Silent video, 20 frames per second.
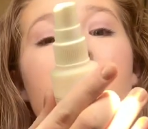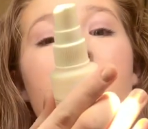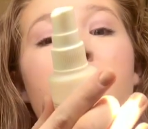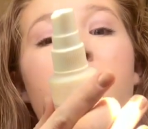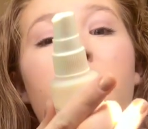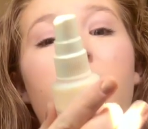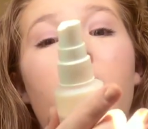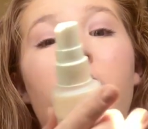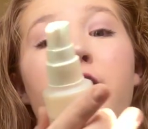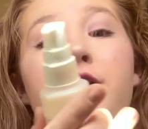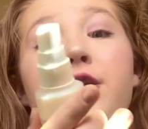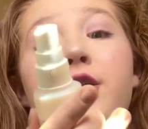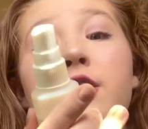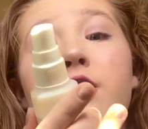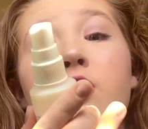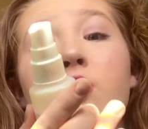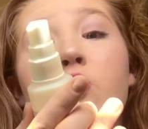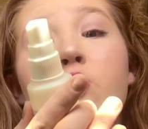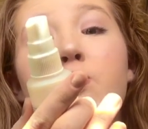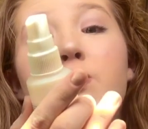the
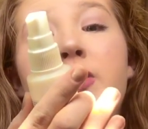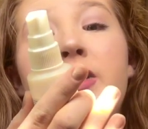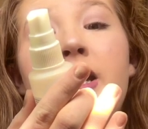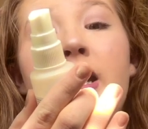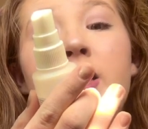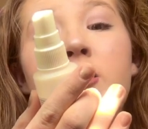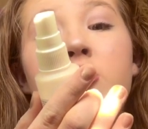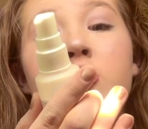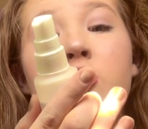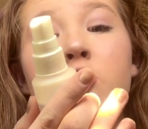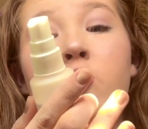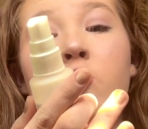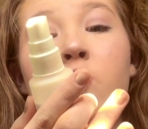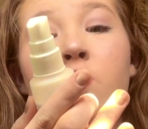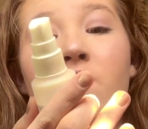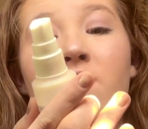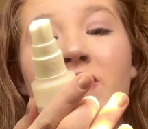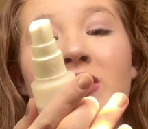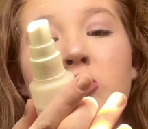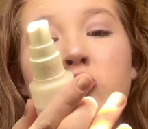Mario
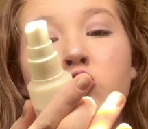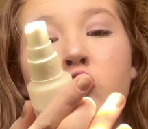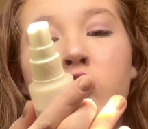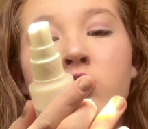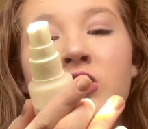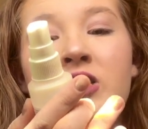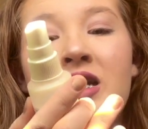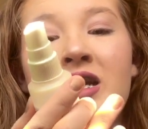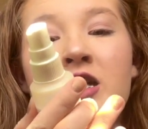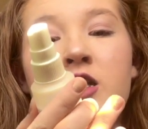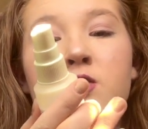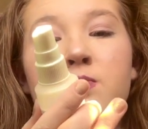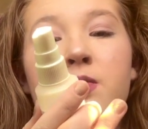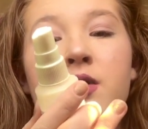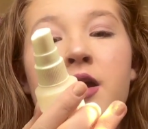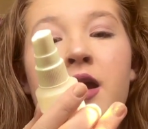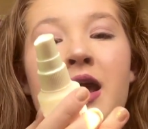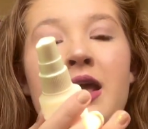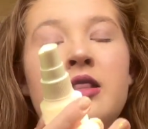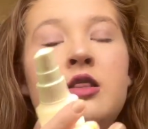Badescu facial setting
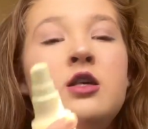spray,